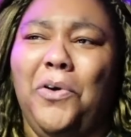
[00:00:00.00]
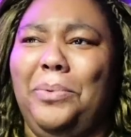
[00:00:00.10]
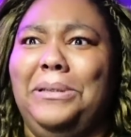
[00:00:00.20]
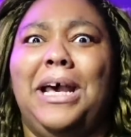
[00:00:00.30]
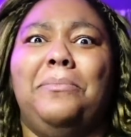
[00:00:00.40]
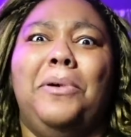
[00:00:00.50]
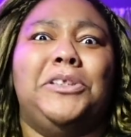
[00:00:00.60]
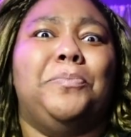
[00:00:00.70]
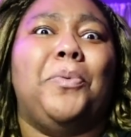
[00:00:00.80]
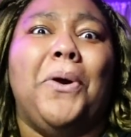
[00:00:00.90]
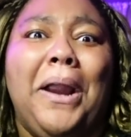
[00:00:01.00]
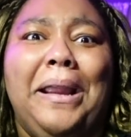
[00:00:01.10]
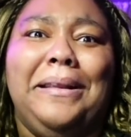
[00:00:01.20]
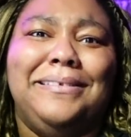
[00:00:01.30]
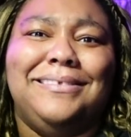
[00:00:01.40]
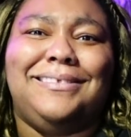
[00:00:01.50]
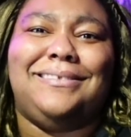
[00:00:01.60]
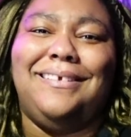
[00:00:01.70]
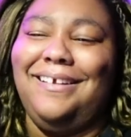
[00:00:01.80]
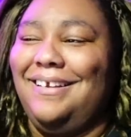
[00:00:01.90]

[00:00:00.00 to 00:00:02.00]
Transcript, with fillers: but not much brains."